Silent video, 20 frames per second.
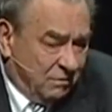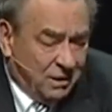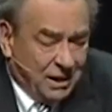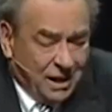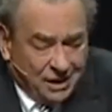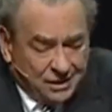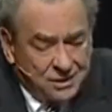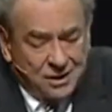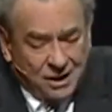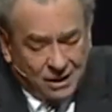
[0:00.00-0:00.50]
Well,
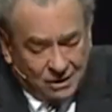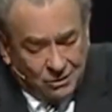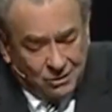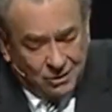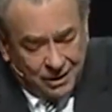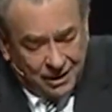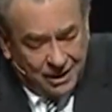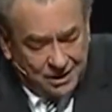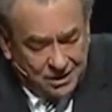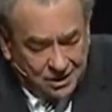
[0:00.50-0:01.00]
how does our
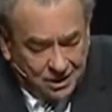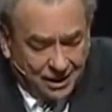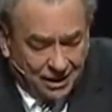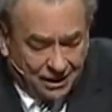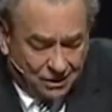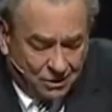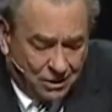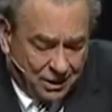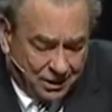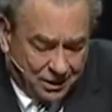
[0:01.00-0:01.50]
Lord answer
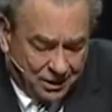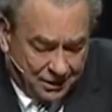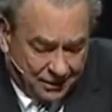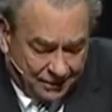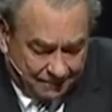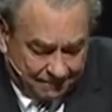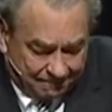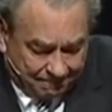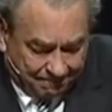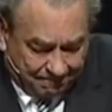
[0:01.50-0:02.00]
that
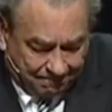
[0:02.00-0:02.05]
question?